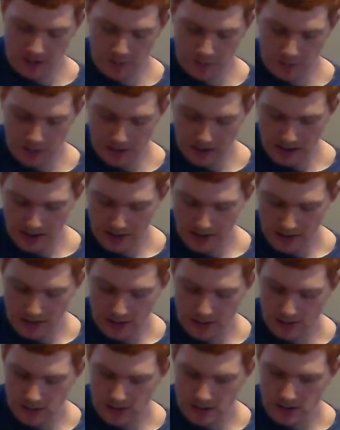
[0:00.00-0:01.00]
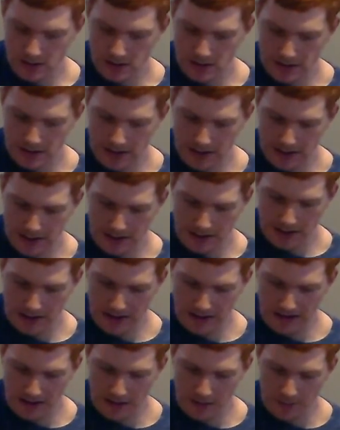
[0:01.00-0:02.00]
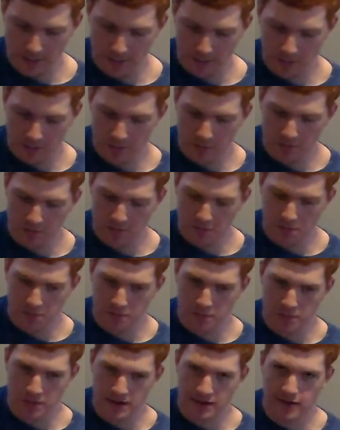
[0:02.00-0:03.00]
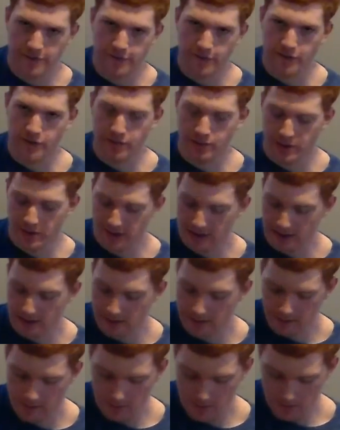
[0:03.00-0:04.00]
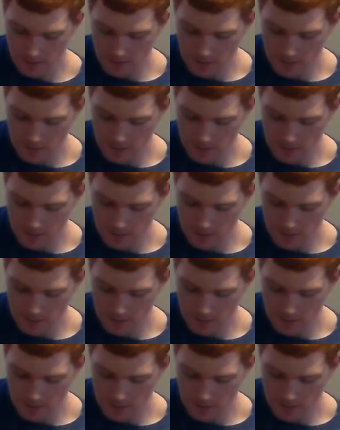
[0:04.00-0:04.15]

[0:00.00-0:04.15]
just play it, slide, and then play the first part again.